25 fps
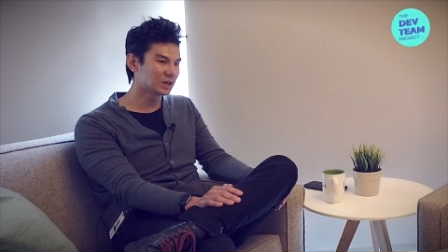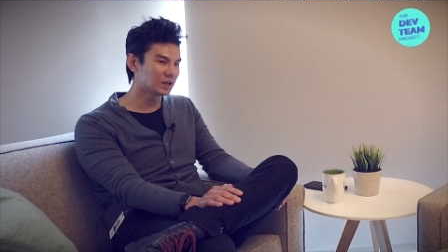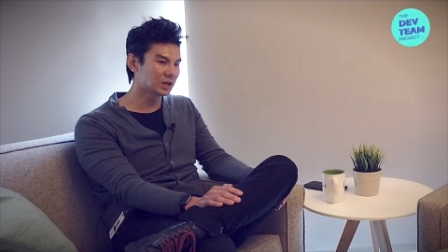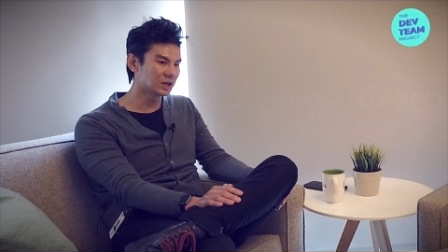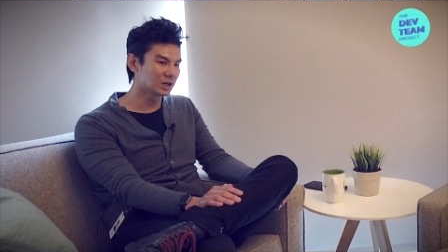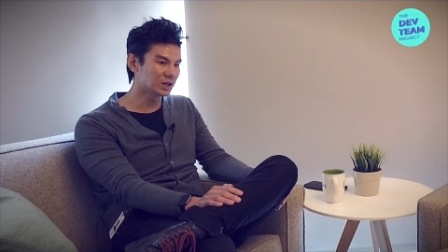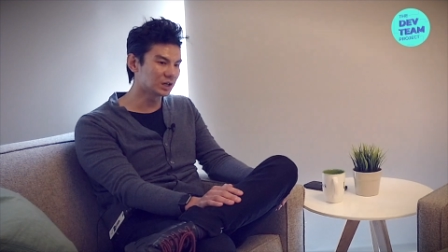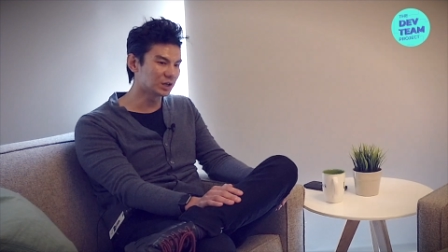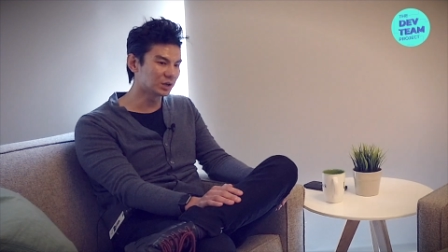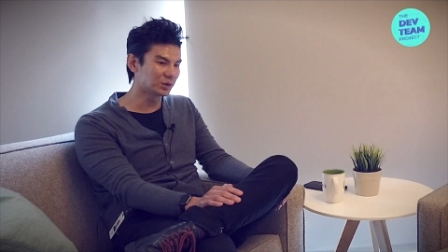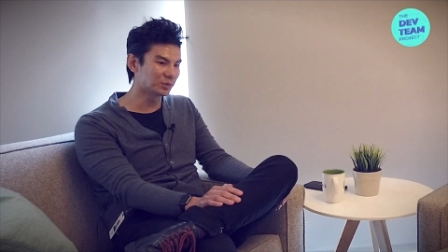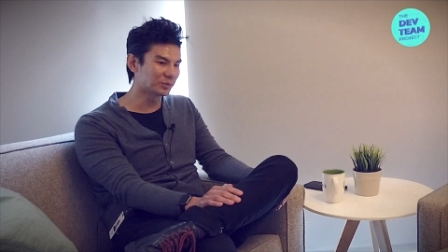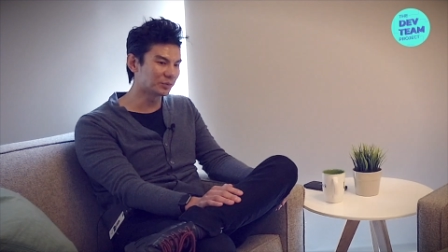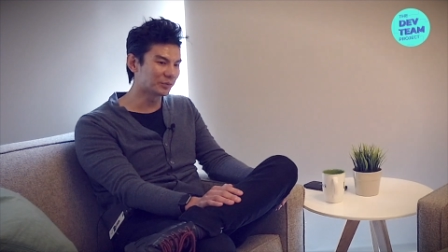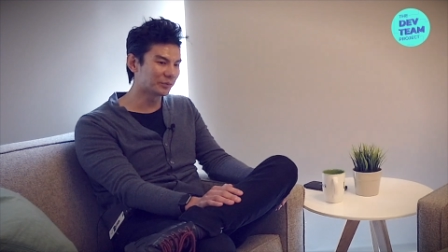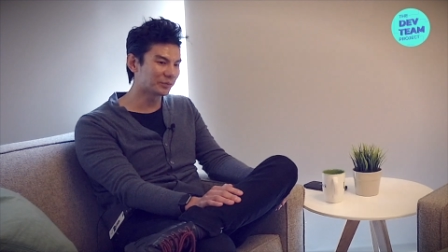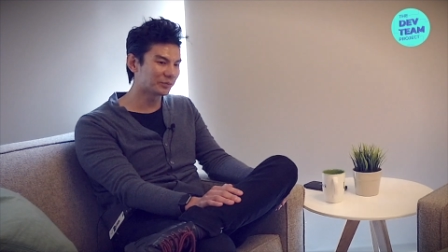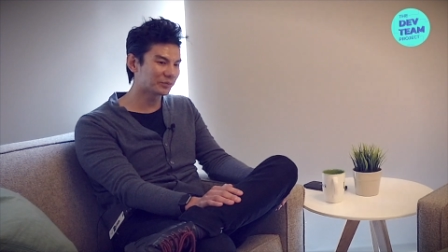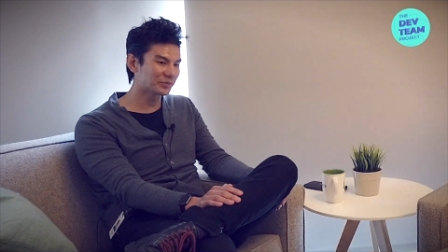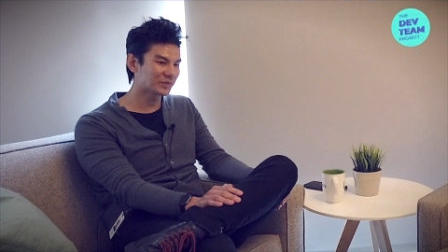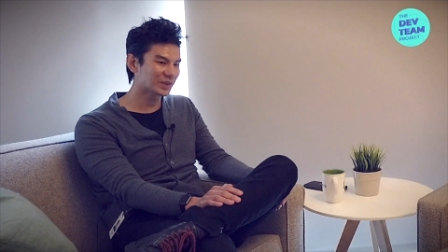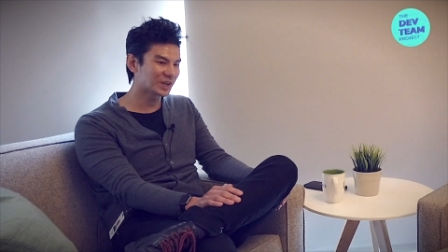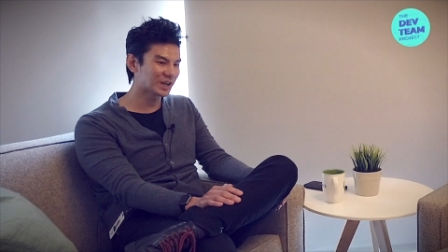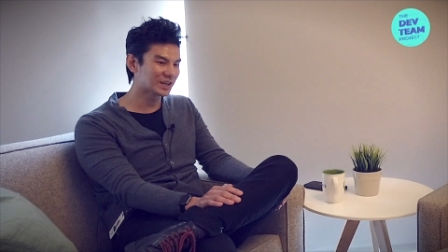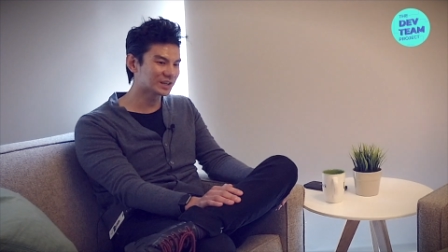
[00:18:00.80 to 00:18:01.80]

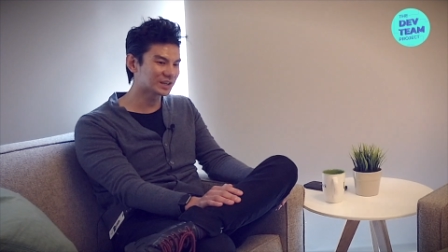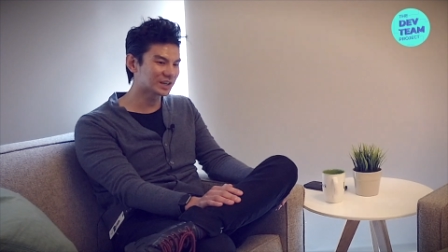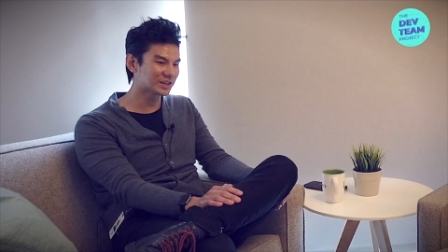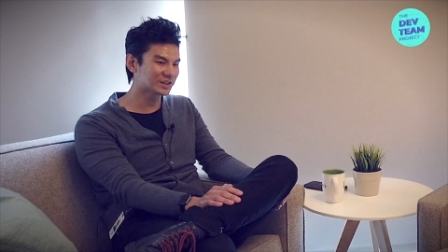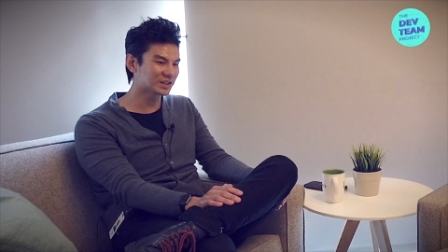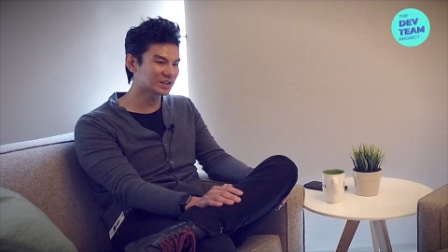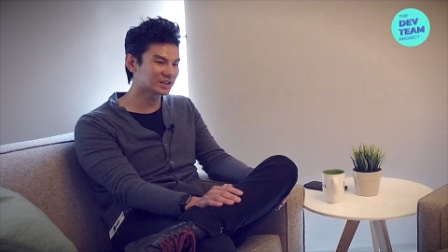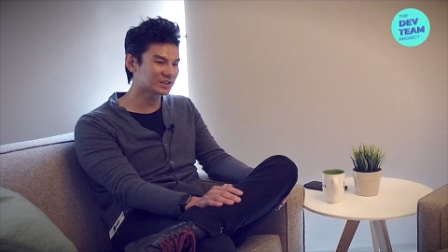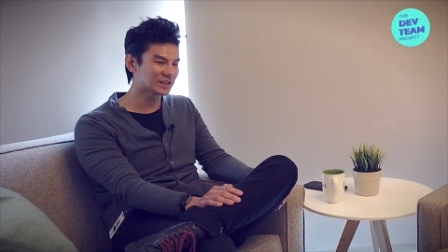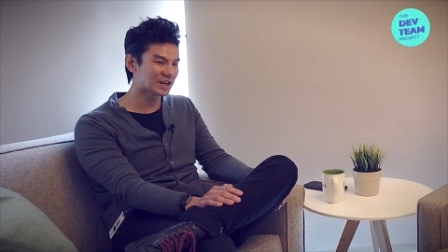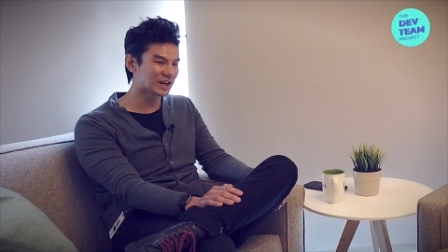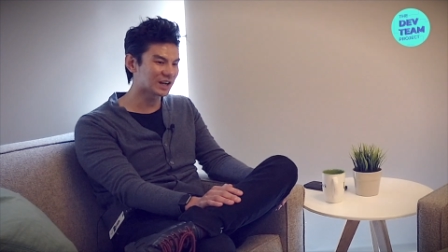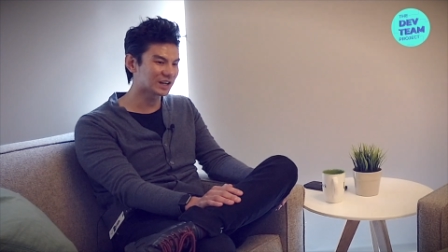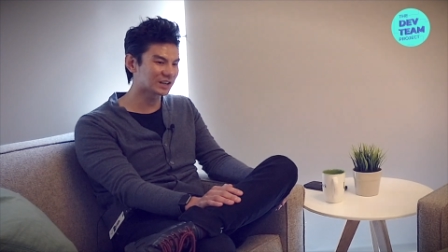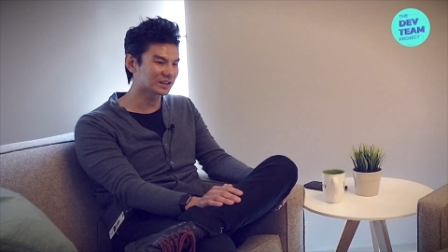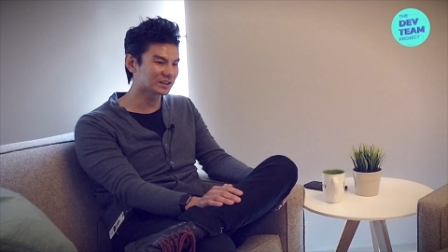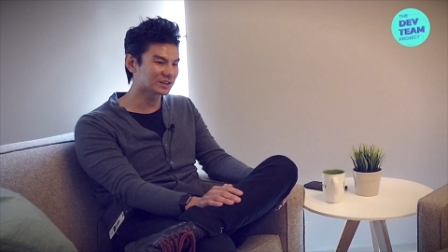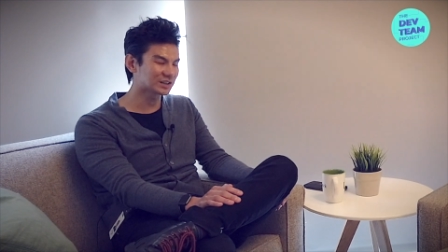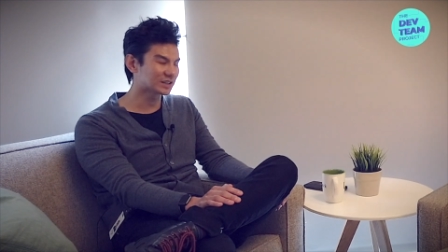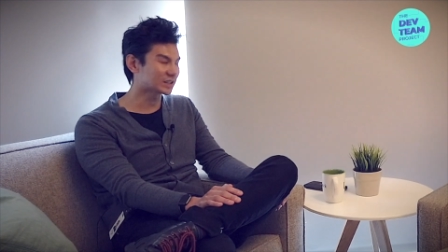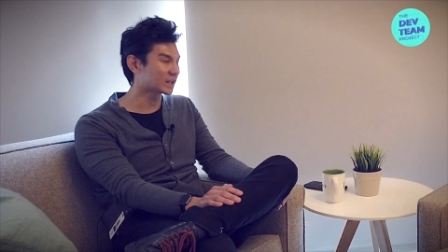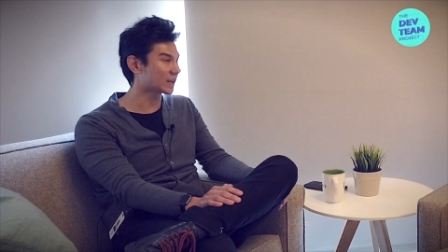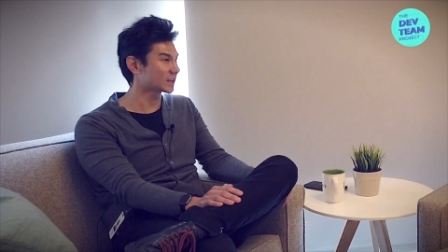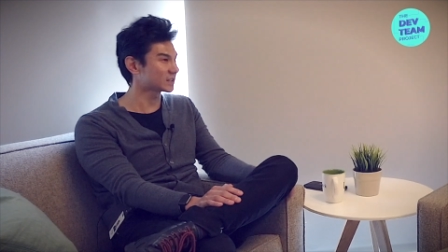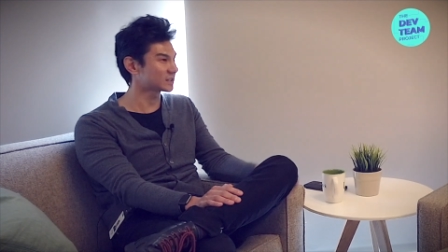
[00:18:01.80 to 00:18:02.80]
And I think
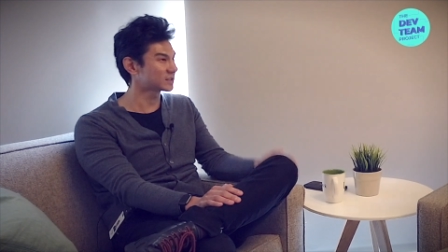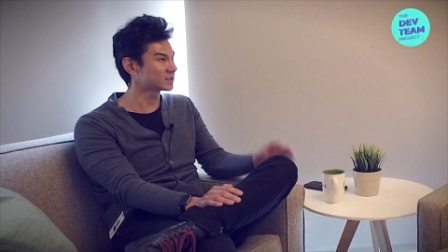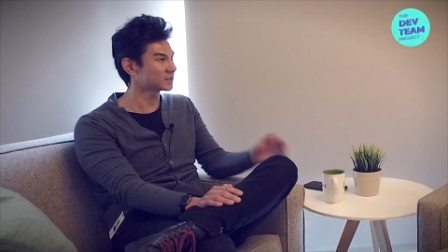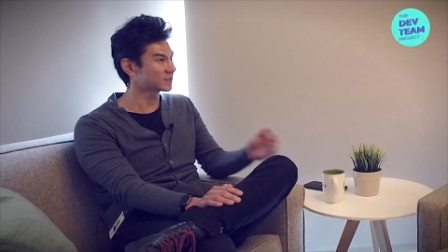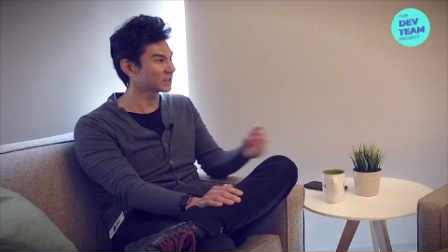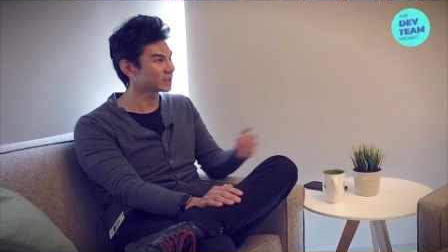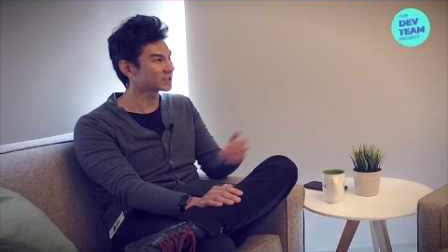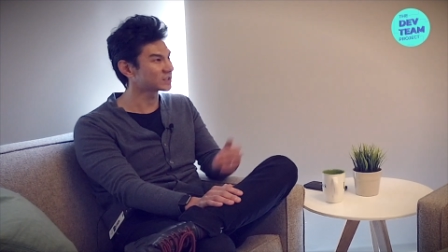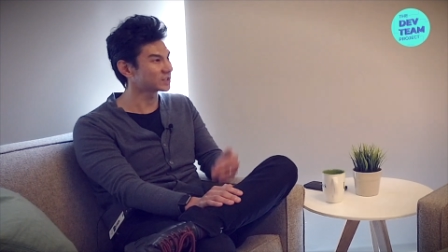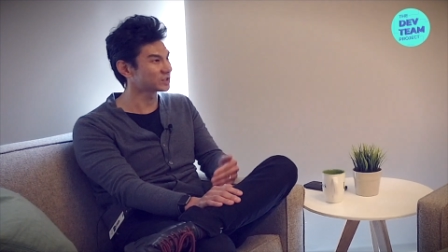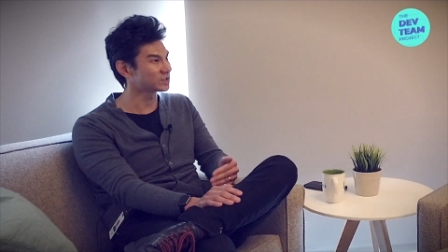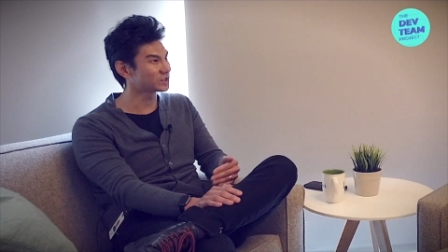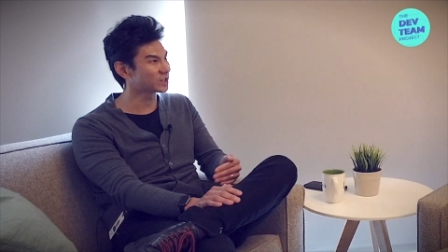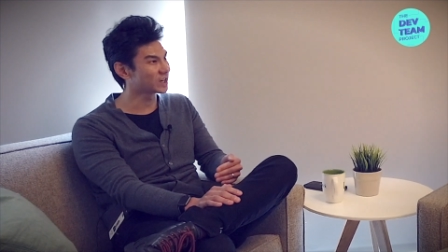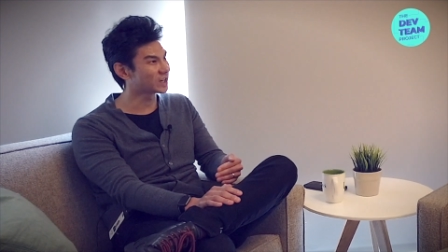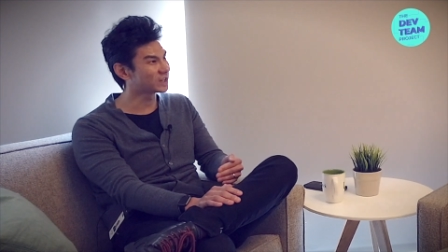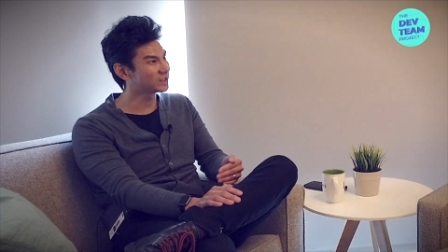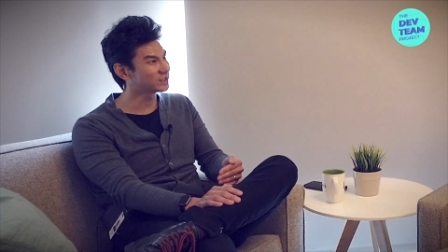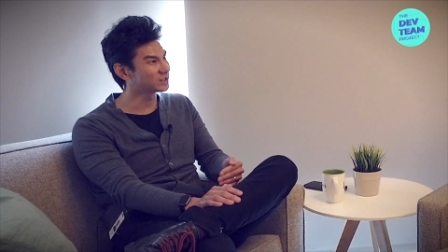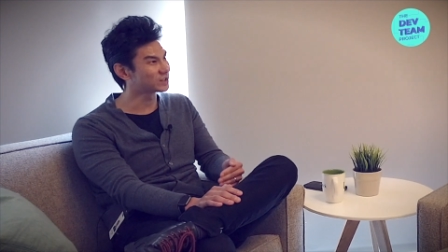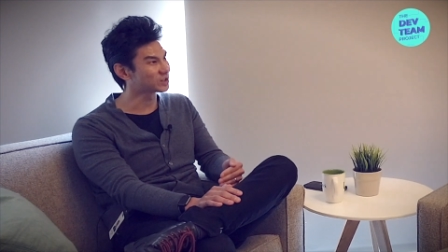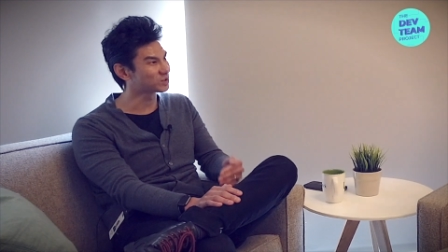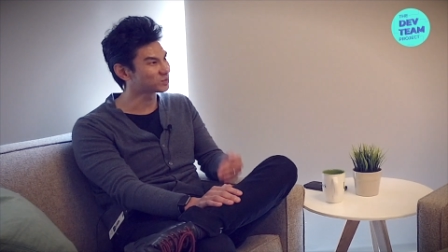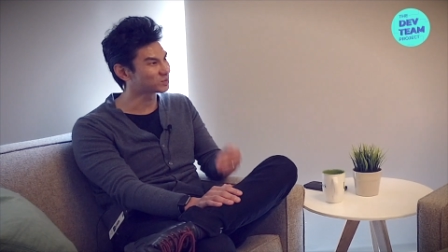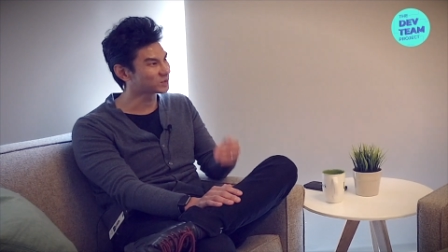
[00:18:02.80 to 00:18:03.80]
that's a
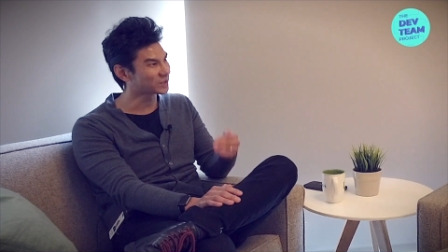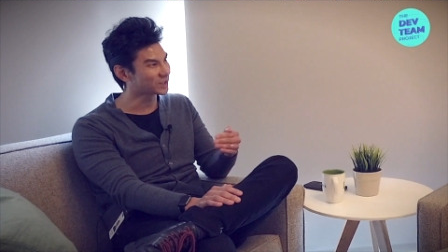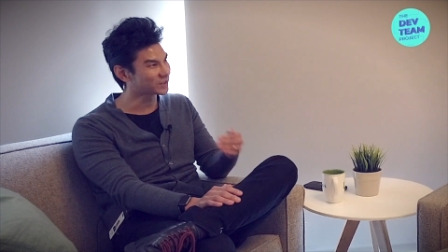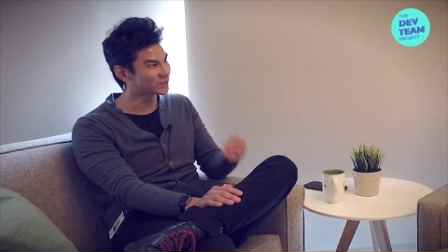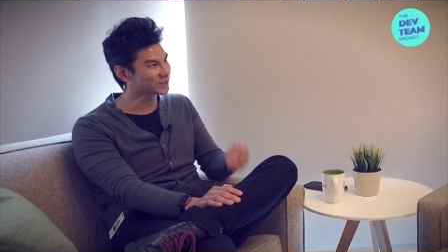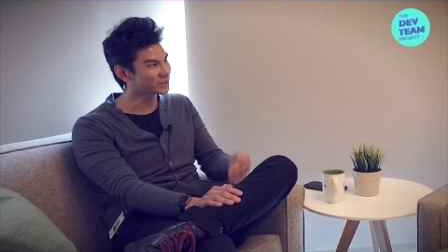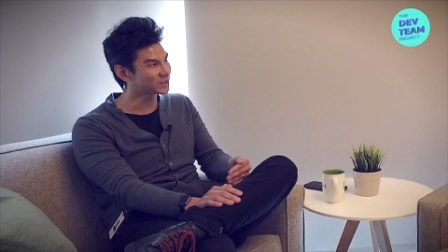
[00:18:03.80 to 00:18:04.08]
challenge. But I